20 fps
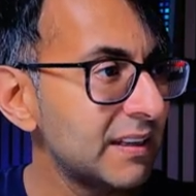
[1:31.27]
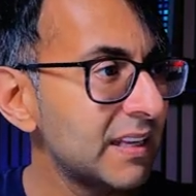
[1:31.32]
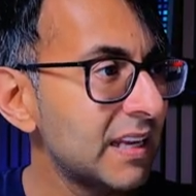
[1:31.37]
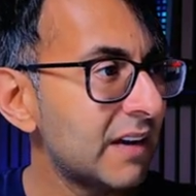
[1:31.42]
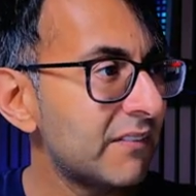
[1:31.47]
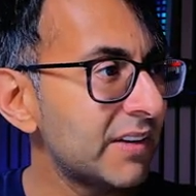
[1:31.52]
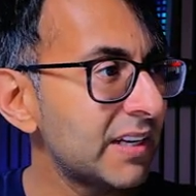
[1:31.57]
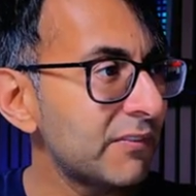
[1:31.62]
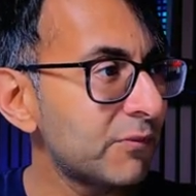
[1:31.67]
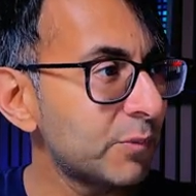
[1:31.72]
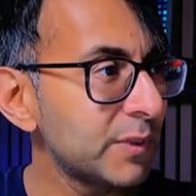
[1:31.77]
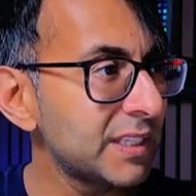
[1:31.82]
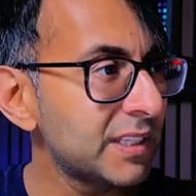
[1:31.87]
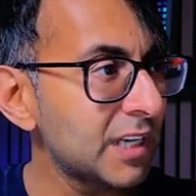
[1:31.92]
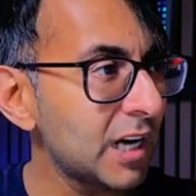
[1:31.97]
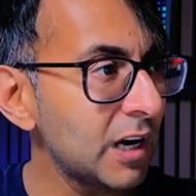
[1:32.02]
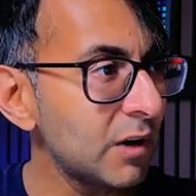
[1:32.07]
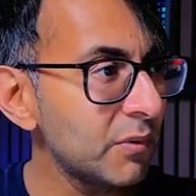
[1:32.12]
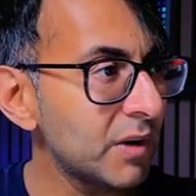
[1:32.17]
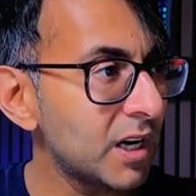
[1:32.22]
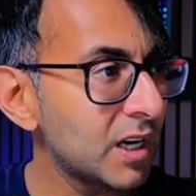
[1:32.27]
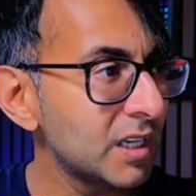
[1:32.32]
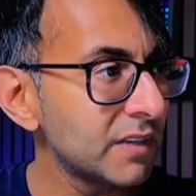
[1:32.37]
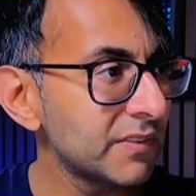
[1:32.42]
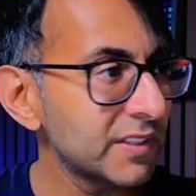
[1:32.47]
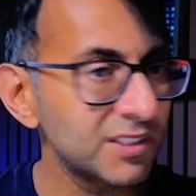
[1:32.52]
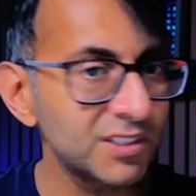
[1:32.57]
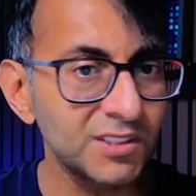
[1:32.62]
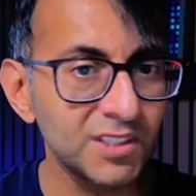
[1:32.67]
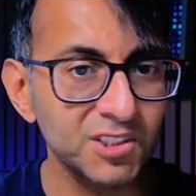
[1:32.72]
And then if we go
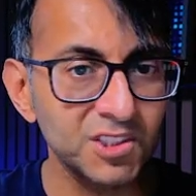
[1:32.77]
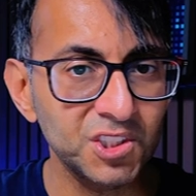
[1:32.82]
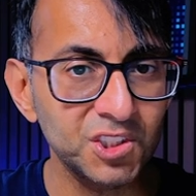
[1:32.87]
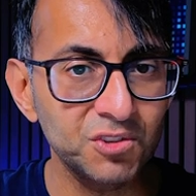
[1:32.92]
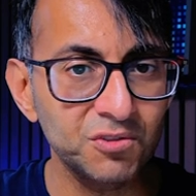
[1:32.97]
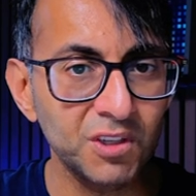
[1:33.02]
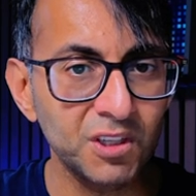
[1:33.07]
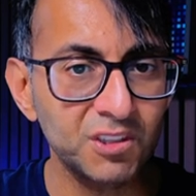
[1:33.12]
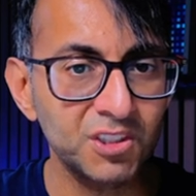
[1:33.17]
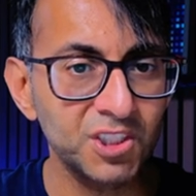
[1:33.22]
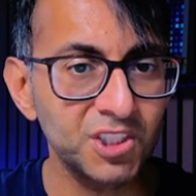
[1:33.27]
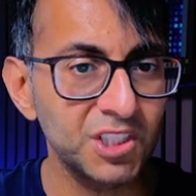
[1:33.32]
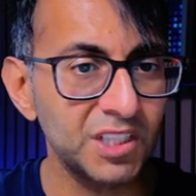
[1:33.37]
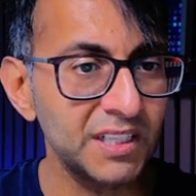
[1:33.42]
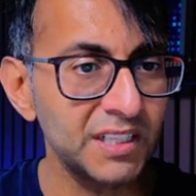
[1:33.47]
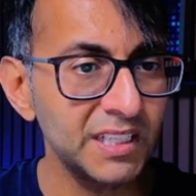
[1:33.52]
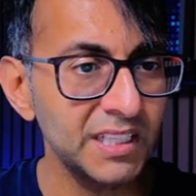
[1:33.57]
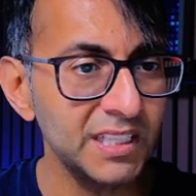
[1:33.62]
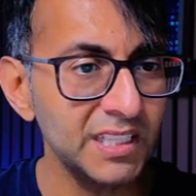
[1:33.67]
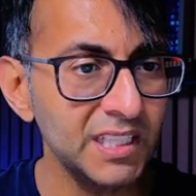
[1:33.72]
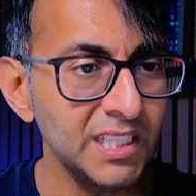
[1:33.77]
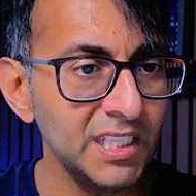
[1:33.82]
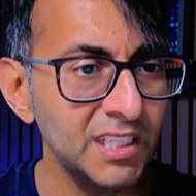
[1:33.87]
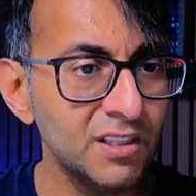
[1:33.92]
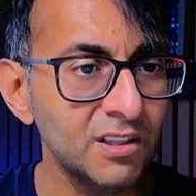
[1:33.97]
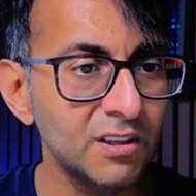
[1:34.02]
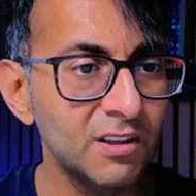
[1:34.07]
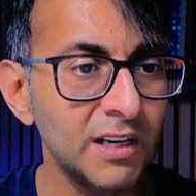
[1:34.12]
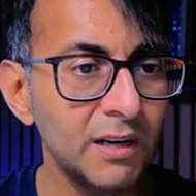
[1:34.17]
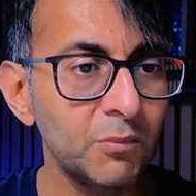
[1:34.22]
over to the structure
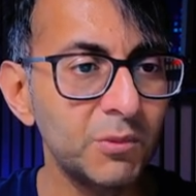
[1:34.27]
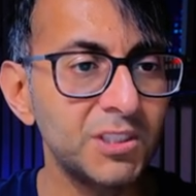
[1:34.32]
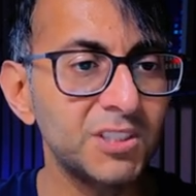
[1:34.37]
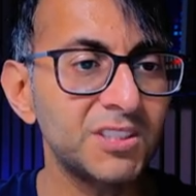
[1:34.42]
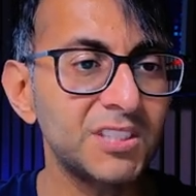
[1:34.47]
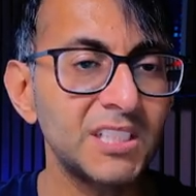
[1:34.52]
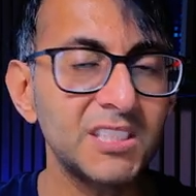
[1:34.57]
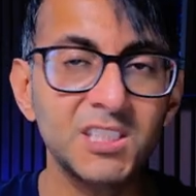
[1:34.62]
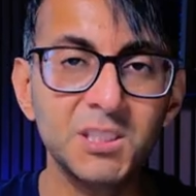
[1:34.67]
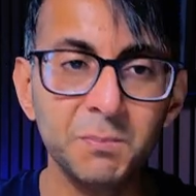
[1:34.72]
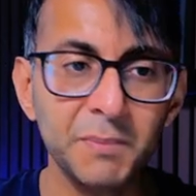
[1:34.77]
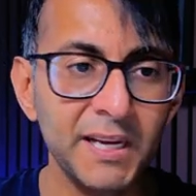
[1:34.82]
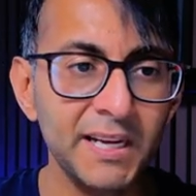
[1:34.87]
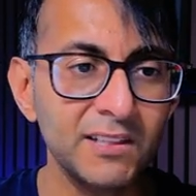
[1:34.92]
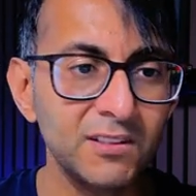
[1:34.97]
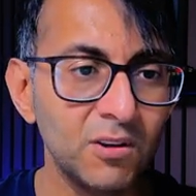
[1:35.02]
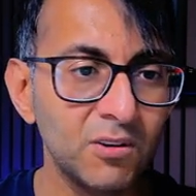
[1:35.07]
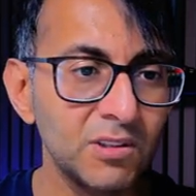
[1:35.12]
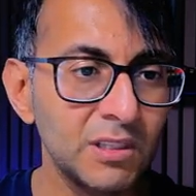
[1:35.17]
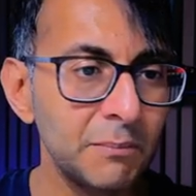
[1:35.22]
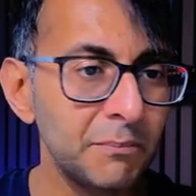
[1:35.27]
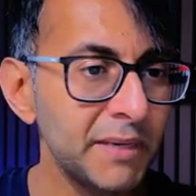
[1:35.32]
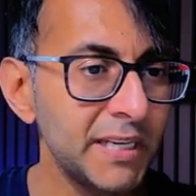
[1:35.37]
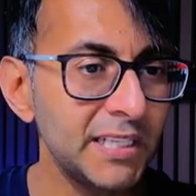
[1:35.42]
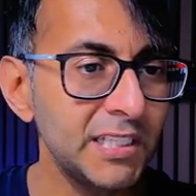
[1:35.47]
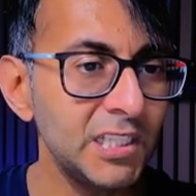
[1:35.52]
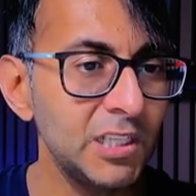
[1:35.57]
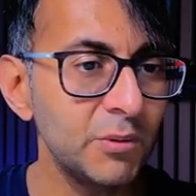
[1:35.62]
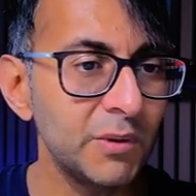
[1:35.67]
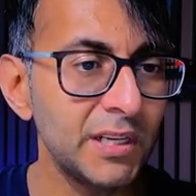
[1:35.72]
here and we just expand on the
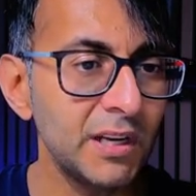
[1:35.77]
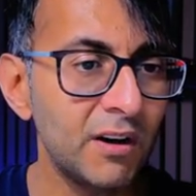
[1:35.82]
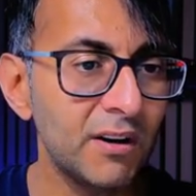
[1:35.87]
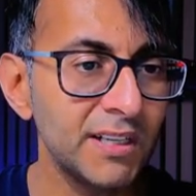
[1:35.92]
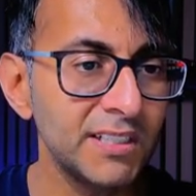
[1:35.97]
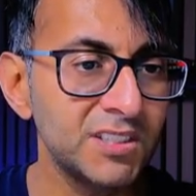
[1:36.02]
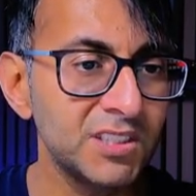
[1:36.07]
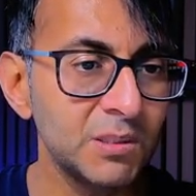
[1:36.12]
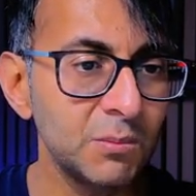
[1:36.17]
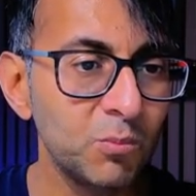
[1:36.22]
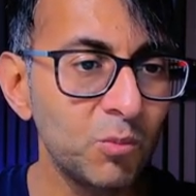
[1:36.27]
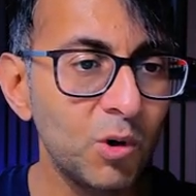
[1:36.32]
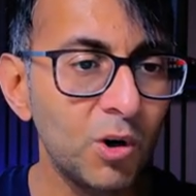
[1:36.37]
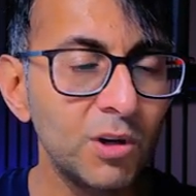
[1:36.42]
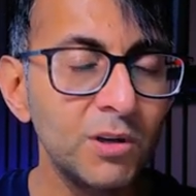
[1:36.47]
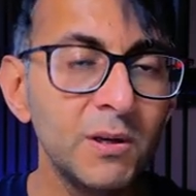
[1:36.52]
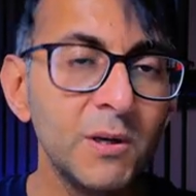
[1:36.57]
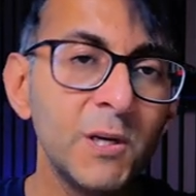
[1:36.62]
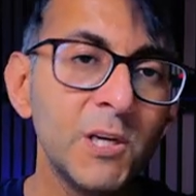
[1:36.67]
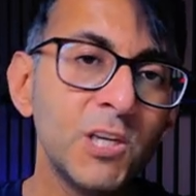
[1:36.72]
menu in item one,